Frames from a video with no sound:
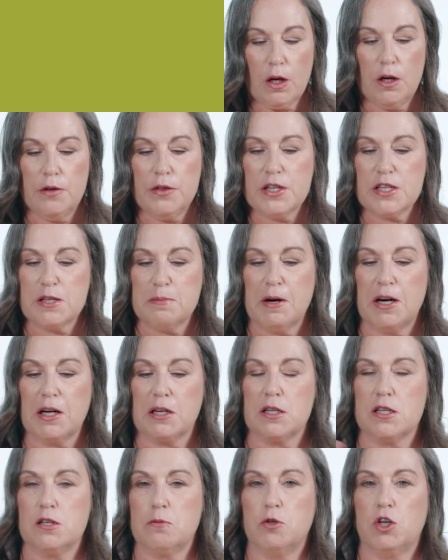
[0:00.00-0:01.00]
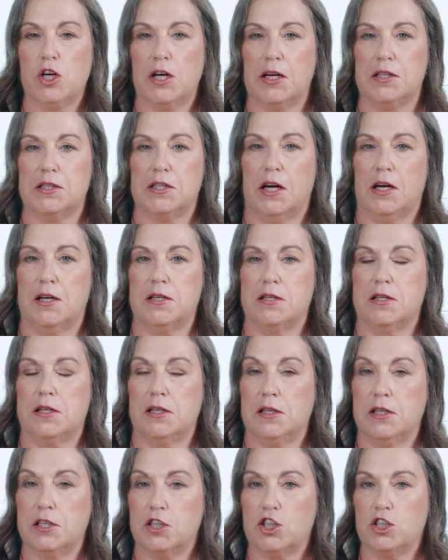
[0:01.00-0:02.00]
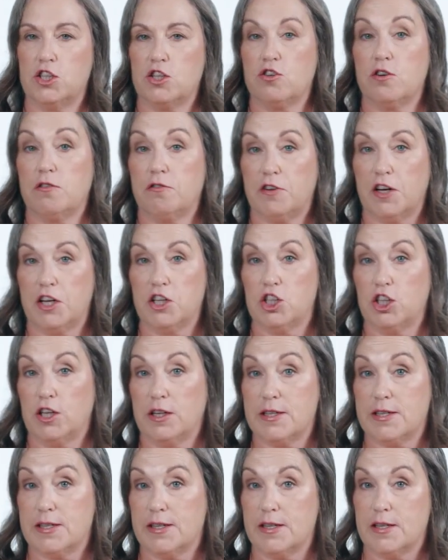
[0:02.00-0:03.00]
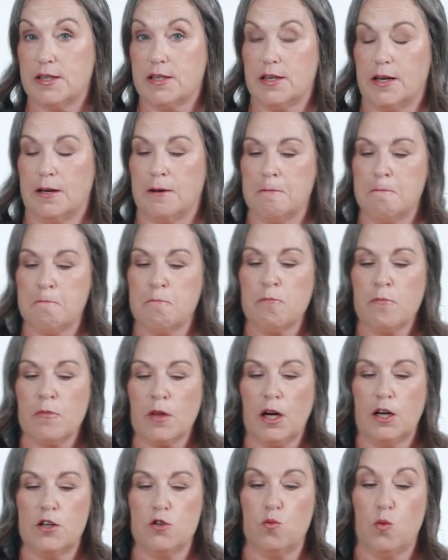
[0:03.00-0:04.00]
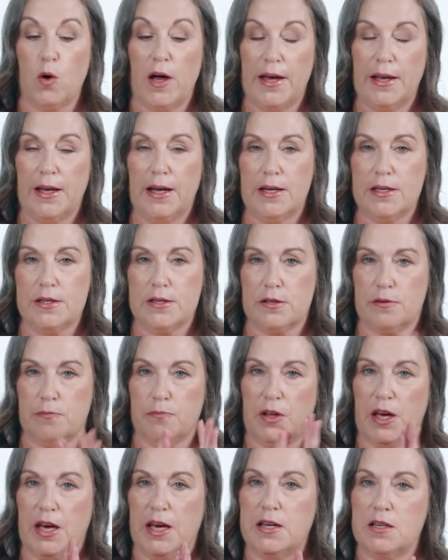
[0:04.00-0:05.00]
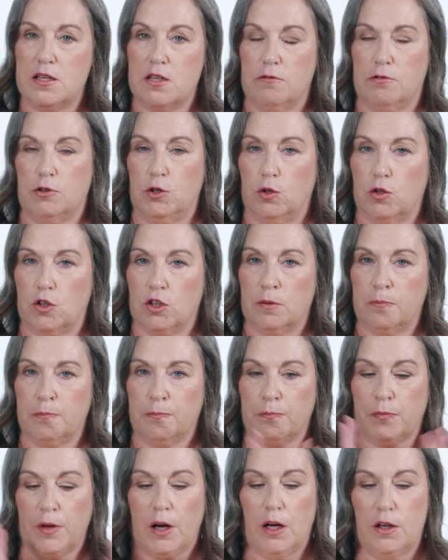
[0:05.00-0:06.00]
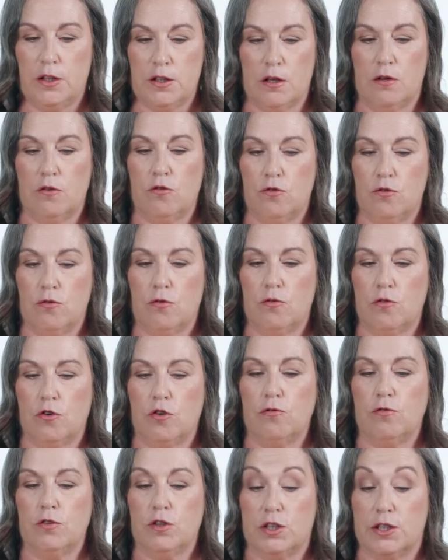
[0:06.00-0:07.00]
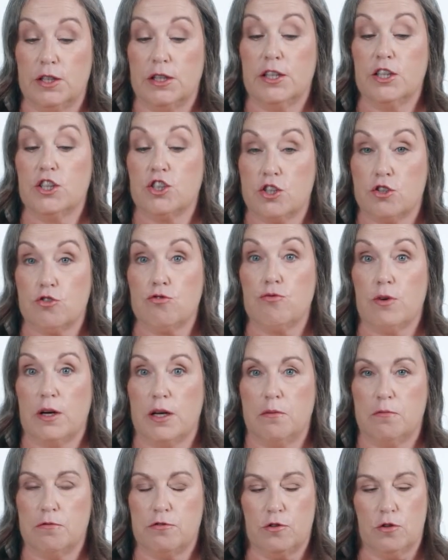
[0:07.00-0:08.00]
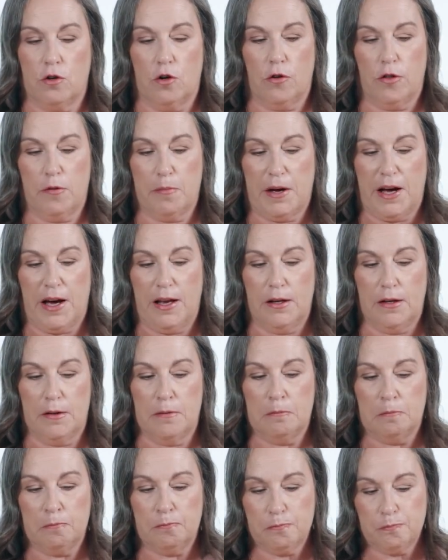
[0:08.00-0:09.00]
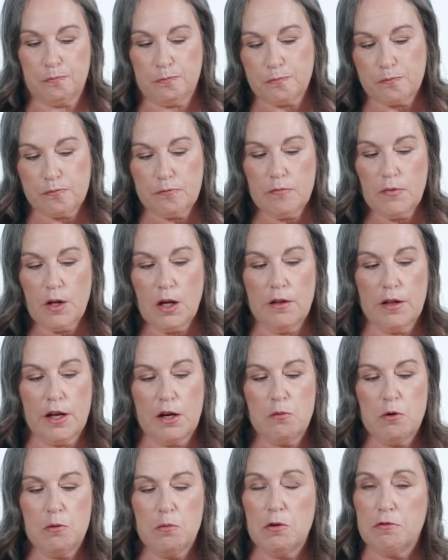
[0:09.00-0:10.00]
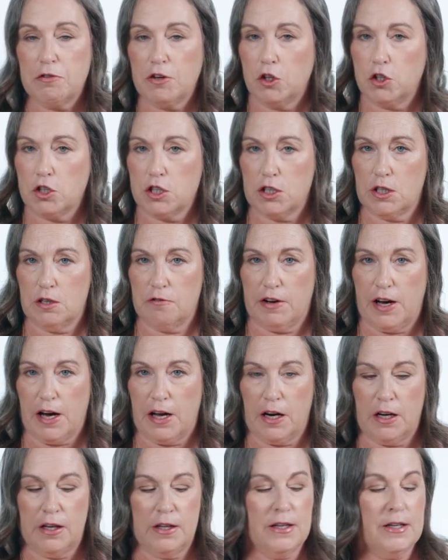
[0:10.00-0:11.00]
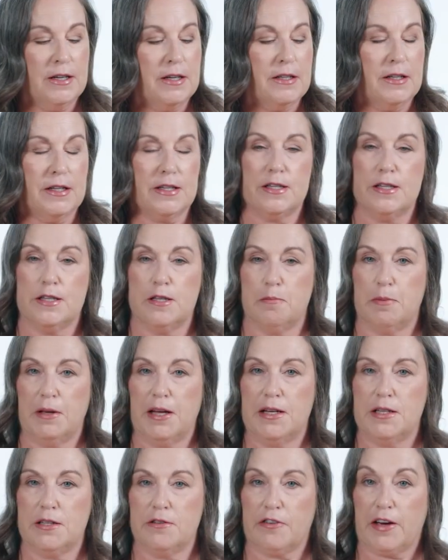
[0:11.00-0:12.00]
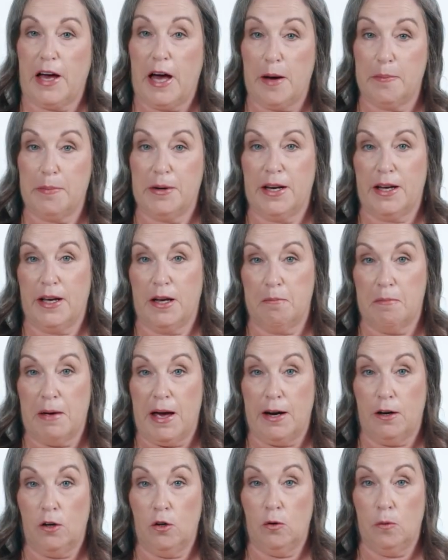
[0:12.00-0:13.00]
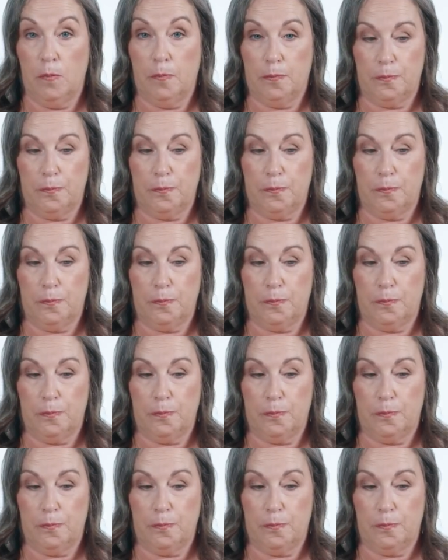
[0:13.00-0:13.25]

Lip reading: And this Marcus de Murrieta has delicious, refreshing acidity, as well as the hint of oak and delicious ripe fruit on the palate. Then we're moving on to Navarra. This is a blend of Cabernet and Merlot.